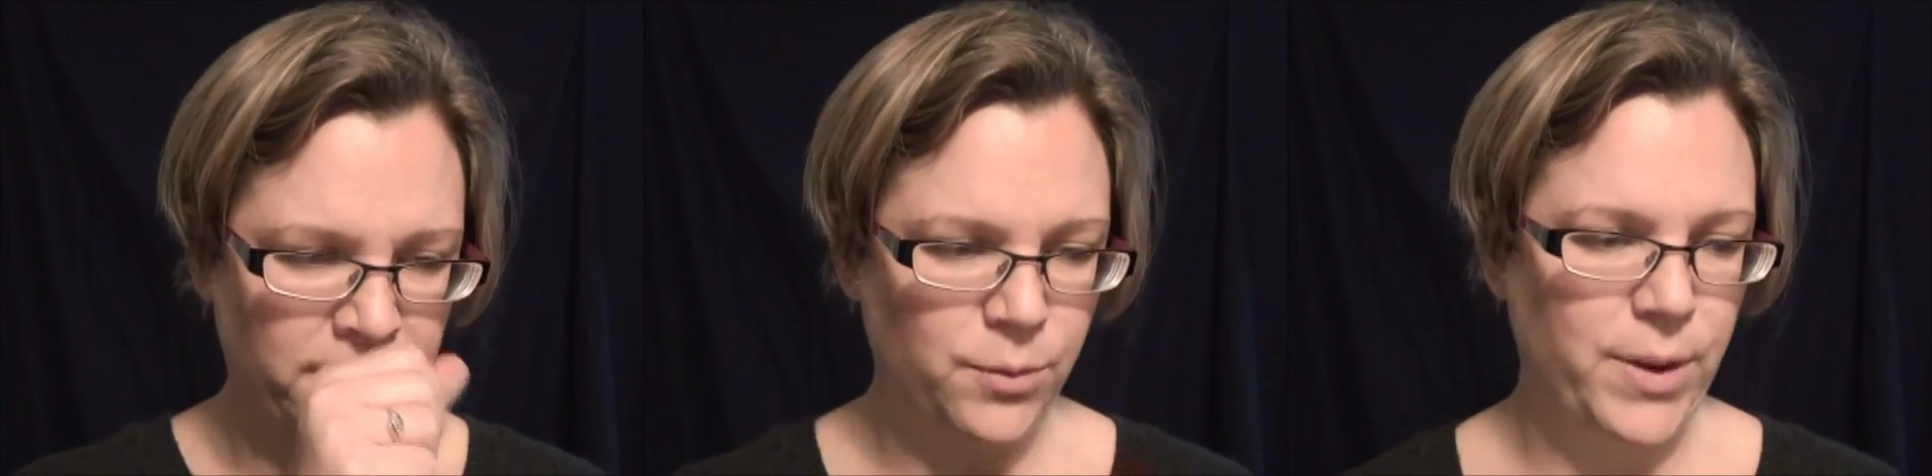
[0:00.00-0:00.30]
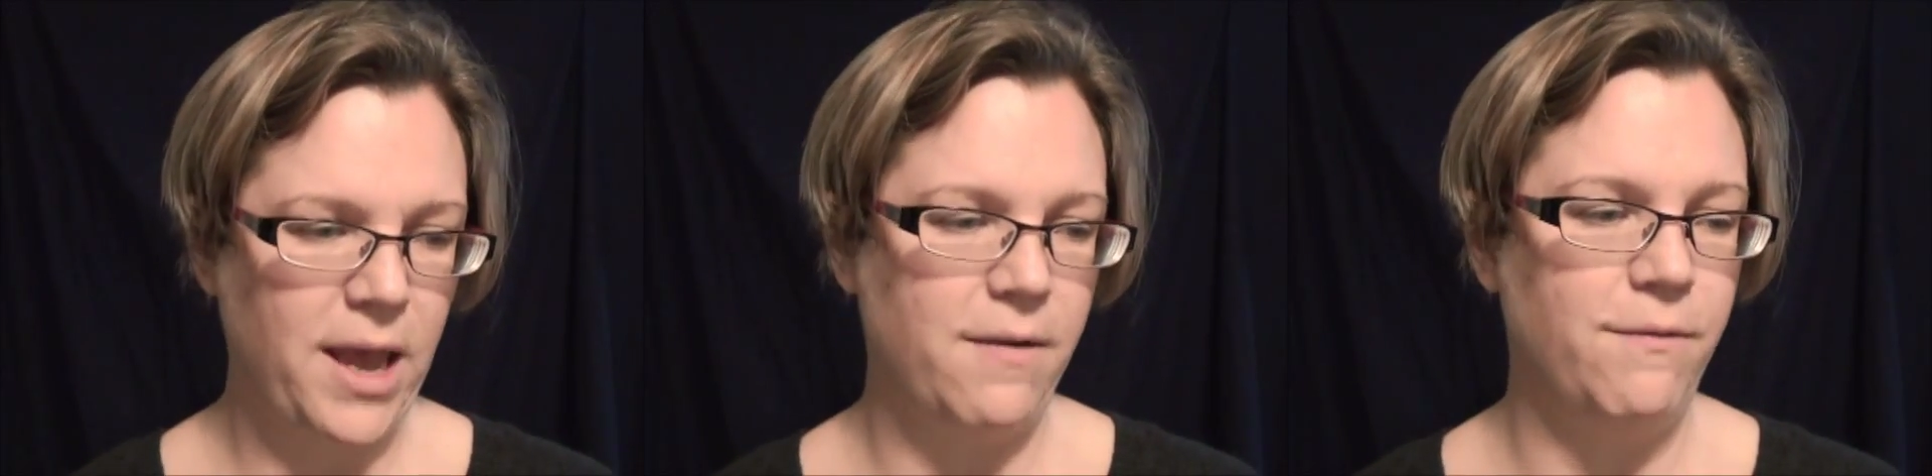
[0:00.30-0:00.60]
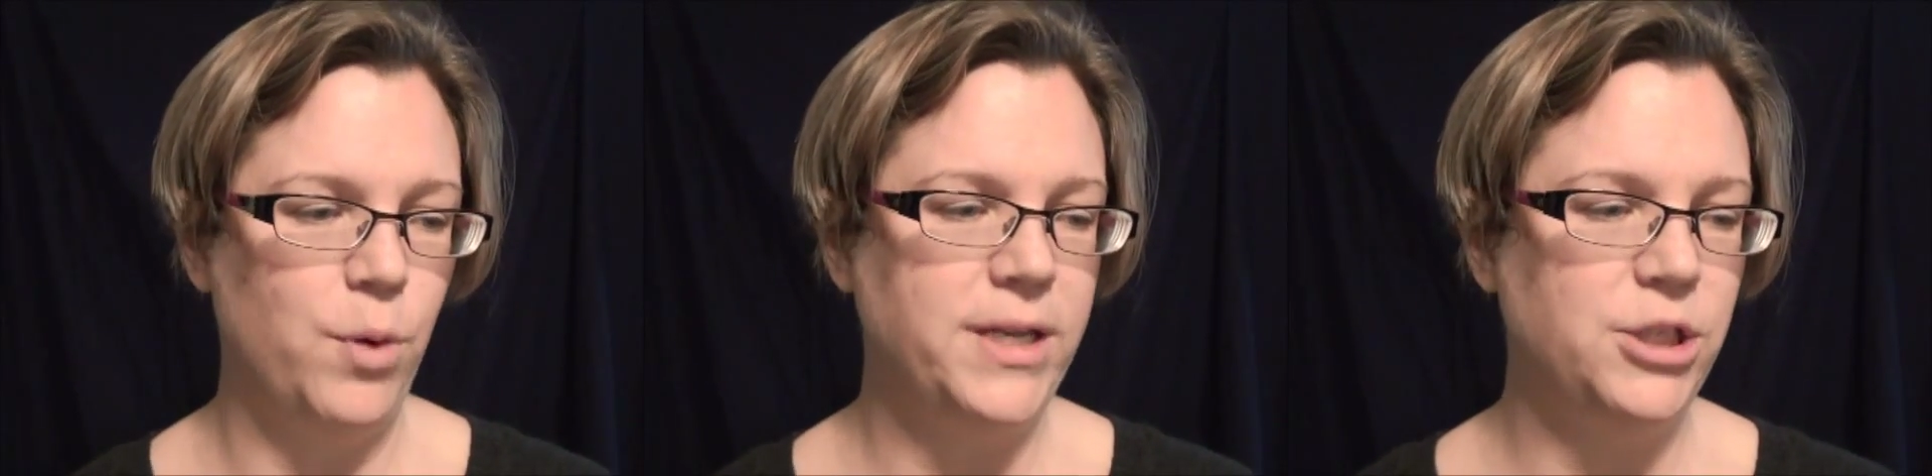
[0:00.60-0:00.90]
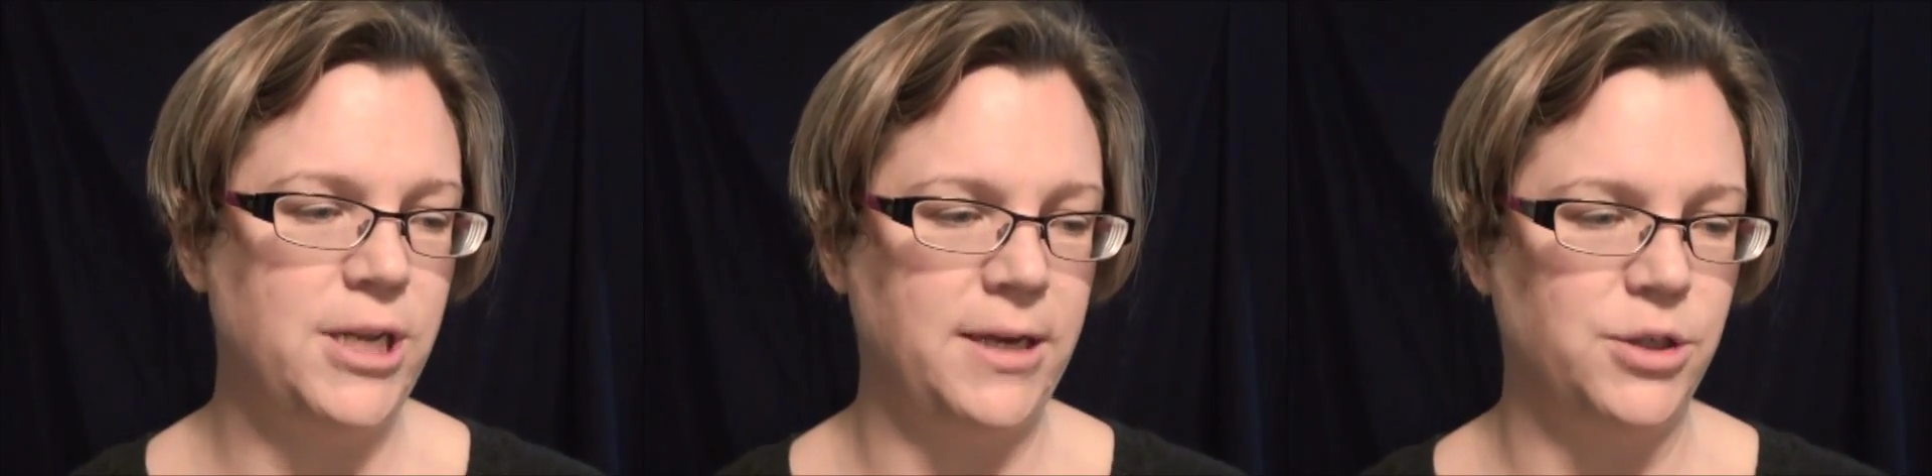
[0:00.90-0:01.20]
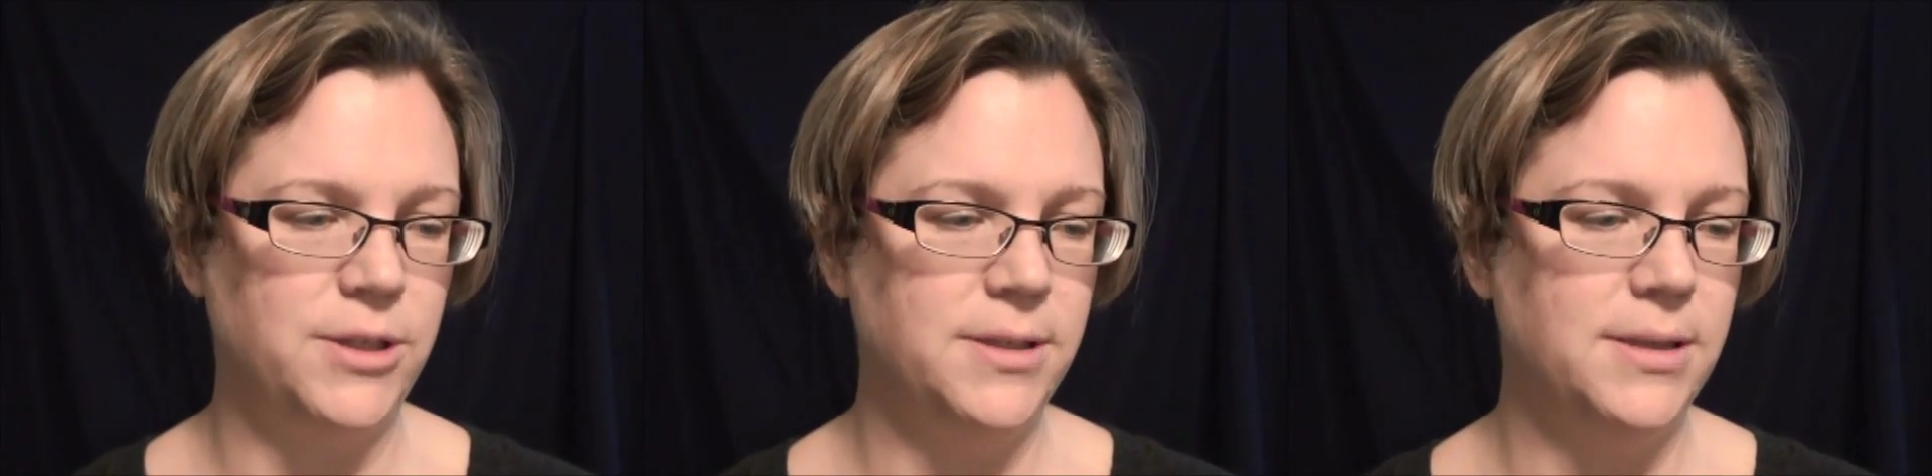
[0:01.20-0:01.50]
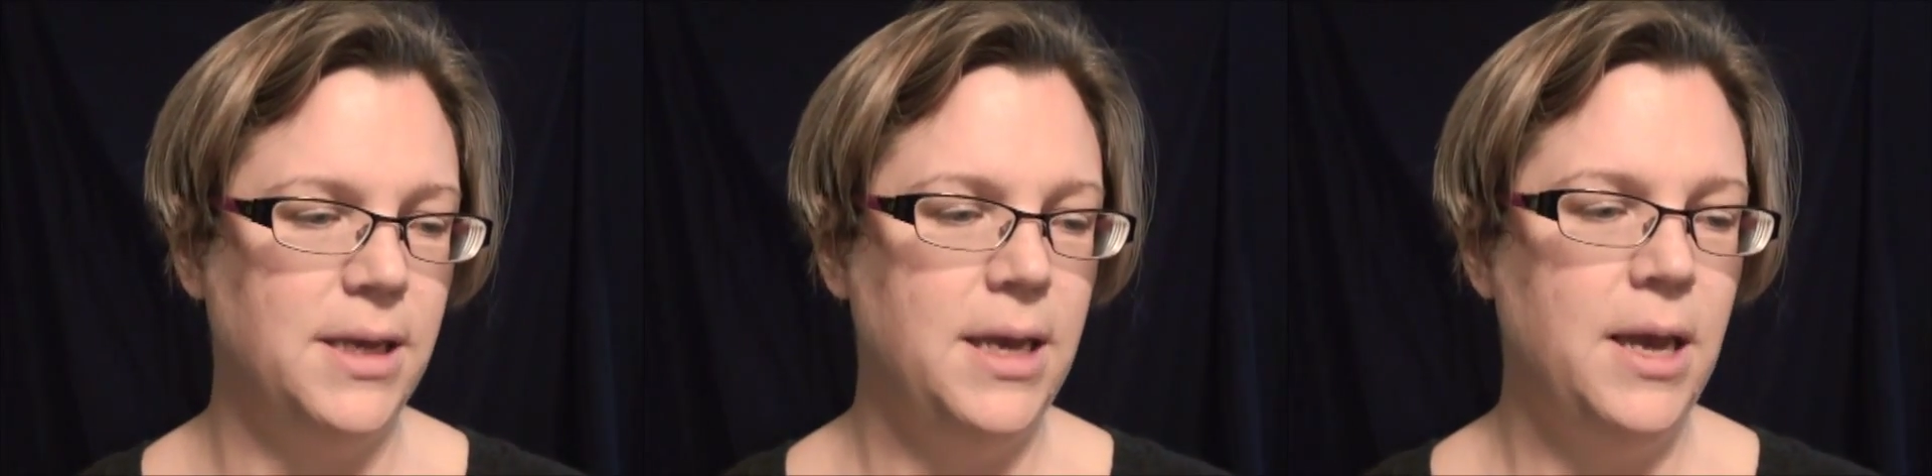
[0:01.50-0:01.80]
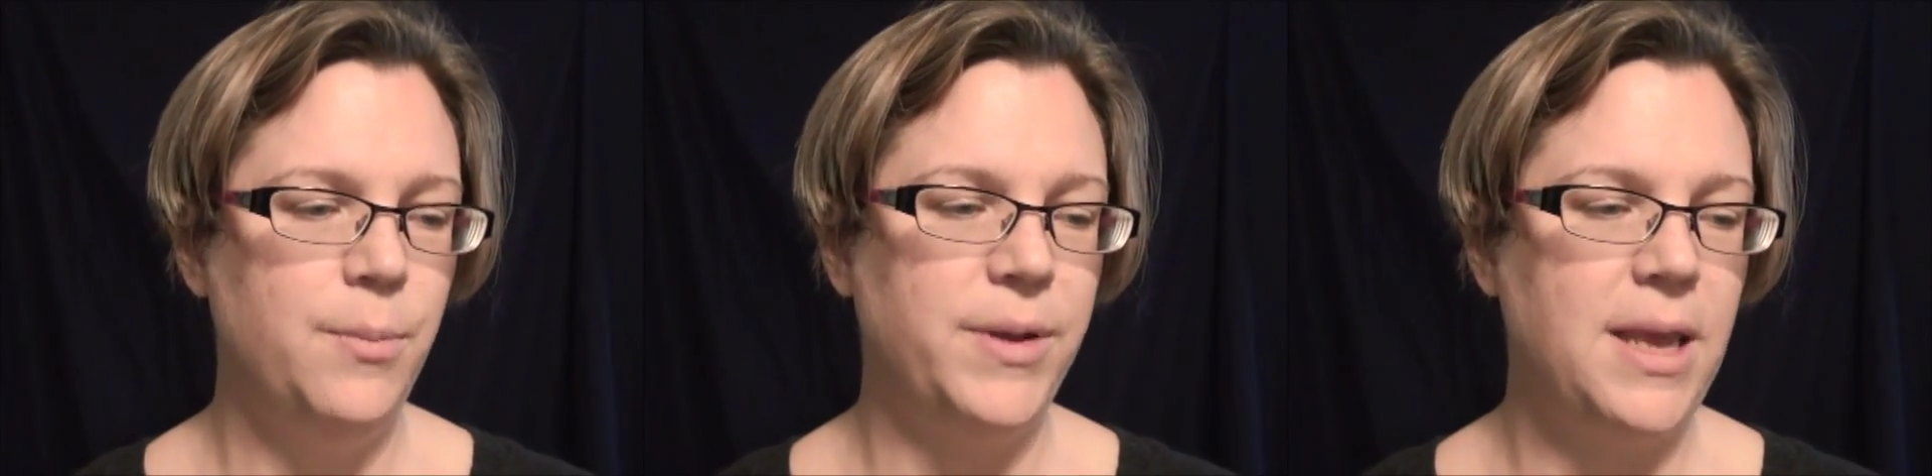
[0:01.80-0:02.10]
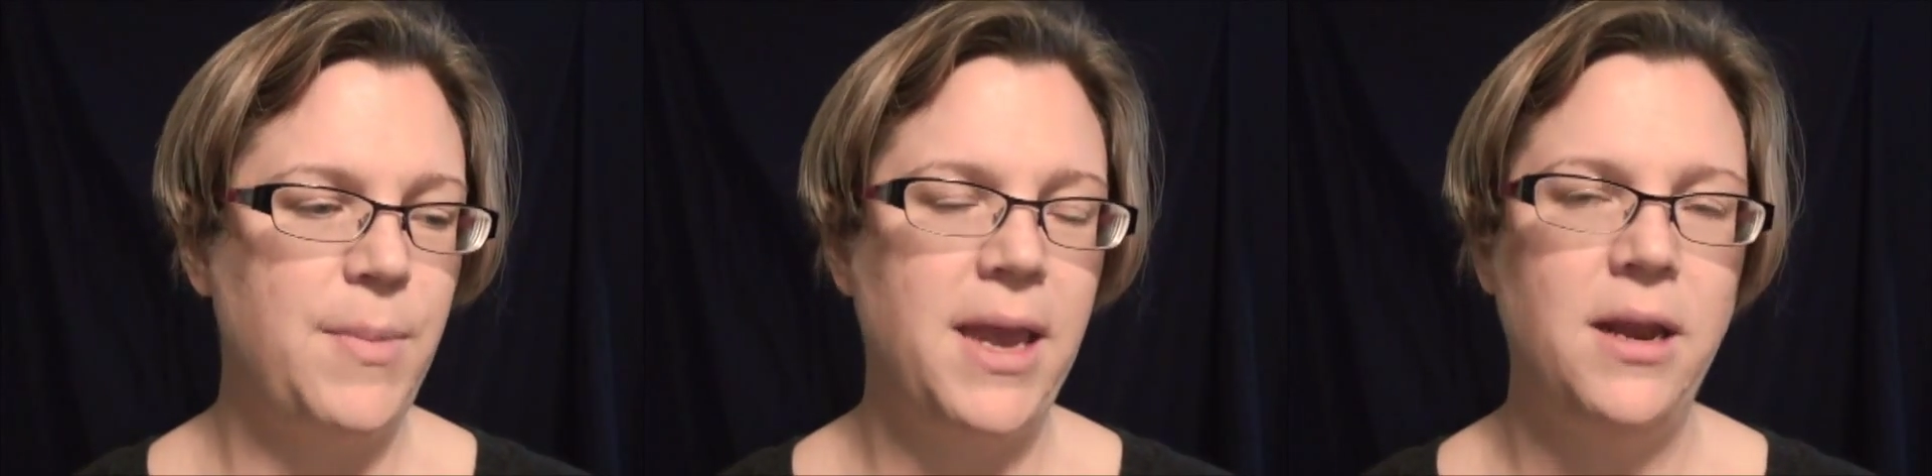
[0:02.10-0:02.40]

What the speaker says: we have voice changes, but they may